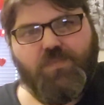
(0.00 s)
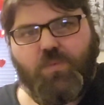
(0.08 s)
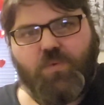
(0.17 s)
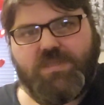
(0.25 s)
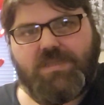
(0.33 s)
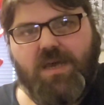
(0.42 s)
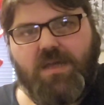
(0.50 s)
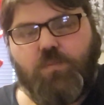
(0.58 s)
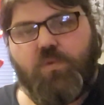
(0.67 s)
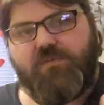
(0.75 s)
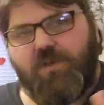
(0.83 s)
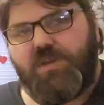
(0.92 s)
we're done.
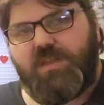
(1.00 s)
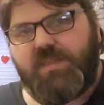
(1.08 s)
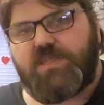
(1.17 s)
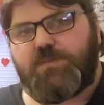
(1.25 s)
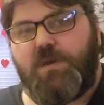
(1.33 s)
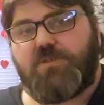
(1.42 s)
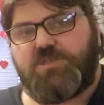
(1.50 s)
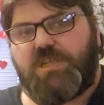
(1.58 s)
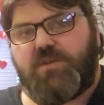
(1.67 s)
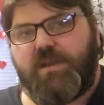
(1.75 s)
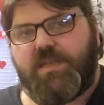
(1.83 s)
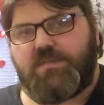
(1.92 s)
We've got another smoke
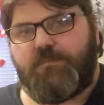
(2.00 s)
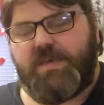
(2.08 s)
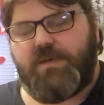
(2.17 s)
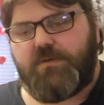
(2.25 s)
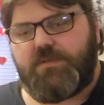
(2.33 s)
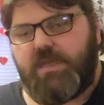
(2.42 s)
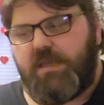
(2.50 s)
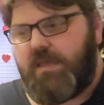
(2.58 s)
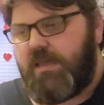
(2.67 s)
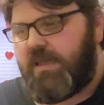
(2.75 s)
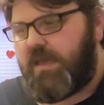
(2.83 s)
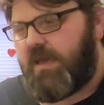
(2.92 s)
generator to build
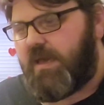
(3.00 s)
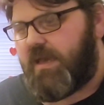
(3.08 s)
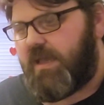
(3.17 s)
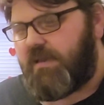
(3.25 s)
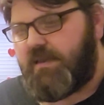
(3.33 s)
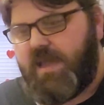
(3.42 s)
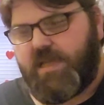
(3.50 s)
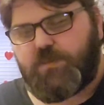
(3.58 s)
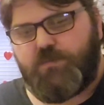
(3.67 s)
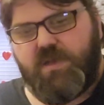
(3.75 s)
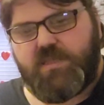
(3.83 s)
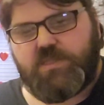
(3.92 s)
in
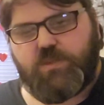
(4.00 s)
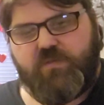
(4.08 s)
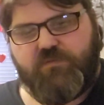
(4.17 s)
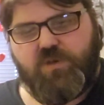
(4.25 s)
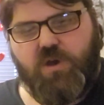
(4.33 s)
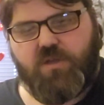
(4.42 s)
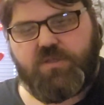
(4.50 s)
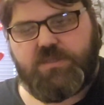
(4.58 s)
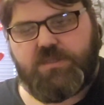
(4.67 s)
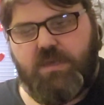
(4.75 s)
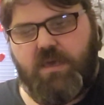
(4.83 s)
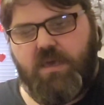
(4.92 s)
next months. We've
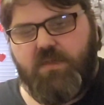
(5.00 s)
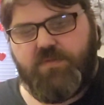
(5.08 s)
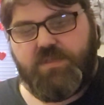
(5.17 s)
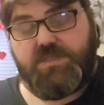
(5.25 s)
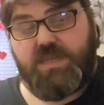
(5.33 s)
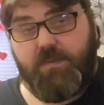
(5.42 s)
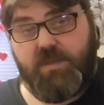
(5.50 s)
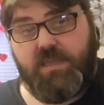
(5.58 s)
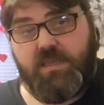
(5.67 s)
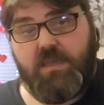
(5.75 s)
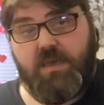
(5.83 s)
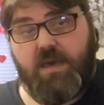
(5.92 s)
got the
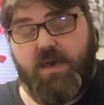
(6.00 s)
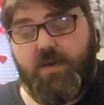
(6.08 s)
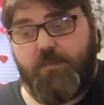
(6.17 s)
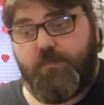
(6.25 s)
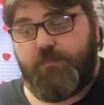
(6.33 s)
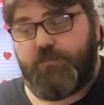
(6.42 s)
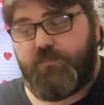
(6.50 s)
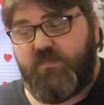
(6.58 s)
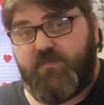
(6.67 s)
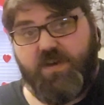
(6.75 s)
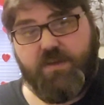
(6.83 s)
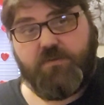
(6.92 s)
dummy funnel
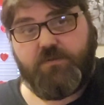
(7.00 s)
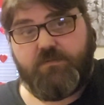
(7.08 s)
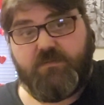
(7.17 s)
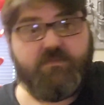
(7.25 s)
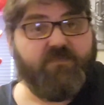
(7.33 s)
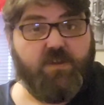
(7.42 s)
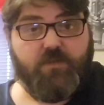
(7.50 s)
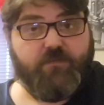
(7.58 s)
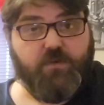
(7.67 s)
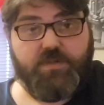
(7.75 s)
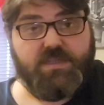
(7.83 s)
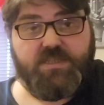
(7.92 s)

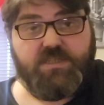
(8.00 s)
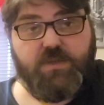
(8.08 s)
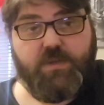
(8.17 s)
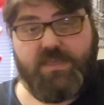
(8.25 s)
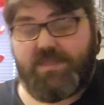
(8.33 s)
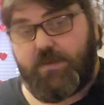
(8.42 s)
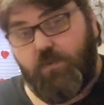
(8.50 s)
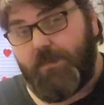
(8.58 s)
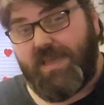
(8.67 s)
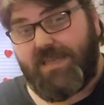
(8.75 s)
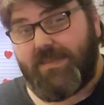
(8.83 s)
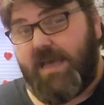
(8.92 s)
4 that didn't do anything. We're
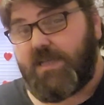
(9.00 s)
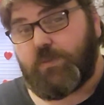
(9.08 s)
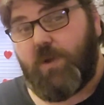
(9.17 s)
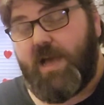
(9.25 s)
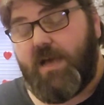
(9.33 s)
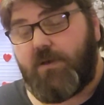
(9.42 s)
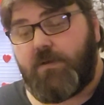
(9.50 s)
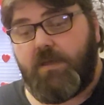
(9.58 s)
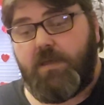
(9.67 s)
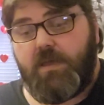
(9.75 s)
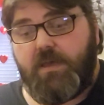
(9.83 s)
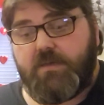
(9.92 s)
making that as well.
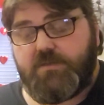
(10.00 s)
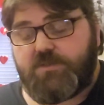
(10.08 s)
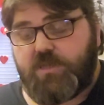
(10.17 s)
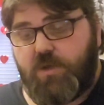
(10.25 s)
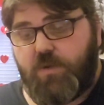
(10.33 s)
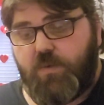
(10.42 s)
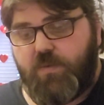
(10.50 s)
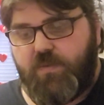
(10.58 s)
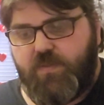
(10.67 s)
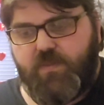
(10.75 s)
So